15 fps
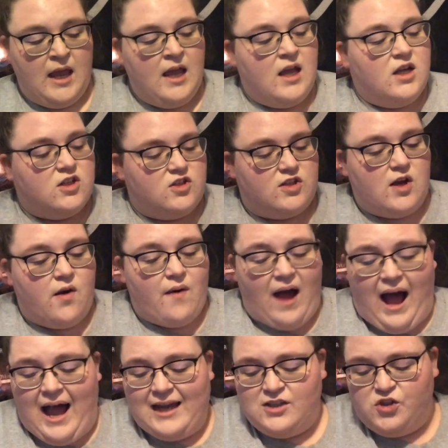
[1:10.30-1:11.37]
so
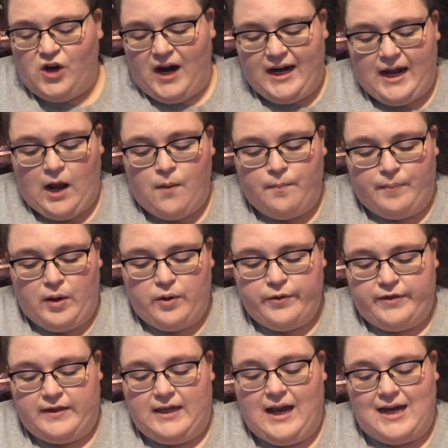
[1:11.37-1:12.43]
I tried out both
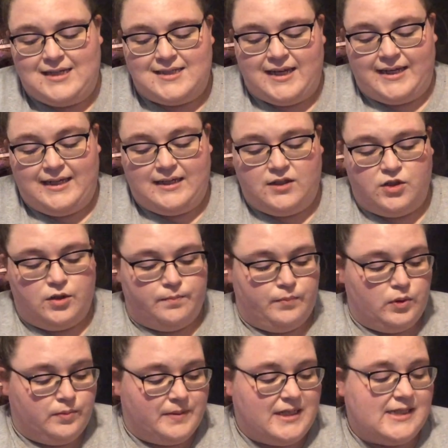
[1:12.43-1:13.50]
the Acai Your
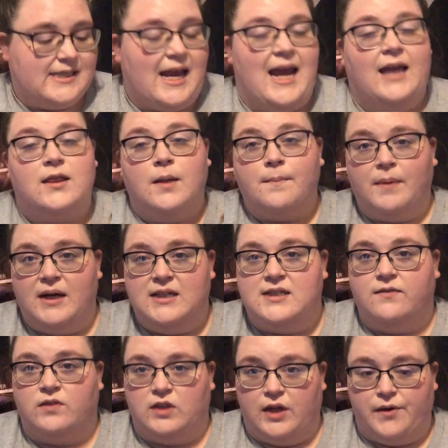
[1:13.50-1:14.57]
Boobies and the Buns
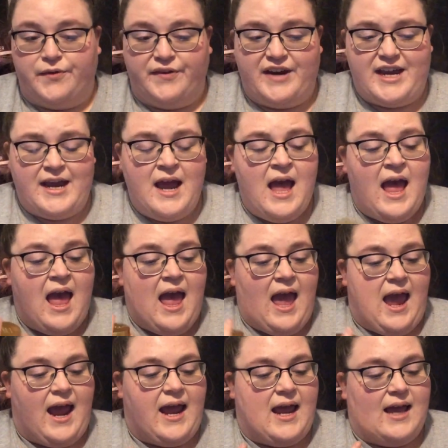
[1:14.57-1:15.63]
of Glory,
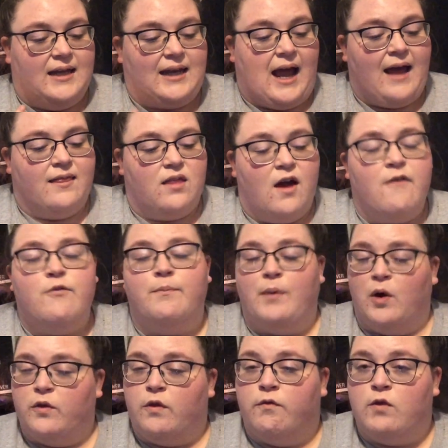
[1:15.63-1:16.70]
and I love
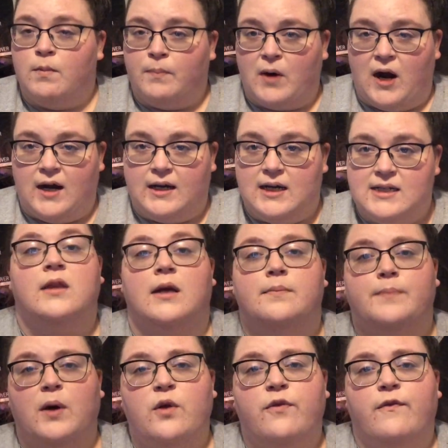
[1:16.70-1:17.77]
both of the products. They're
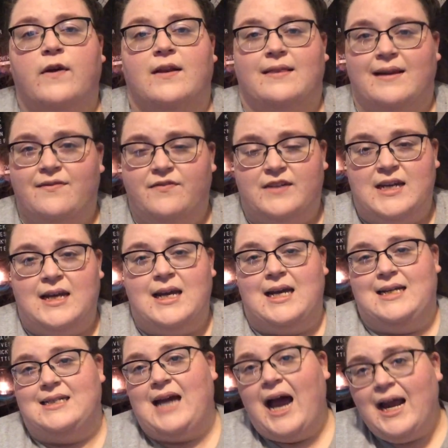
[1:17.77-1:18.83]
both for lifting
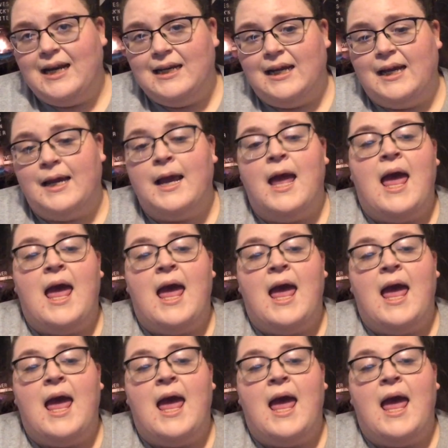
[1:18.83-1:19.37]
and tightening,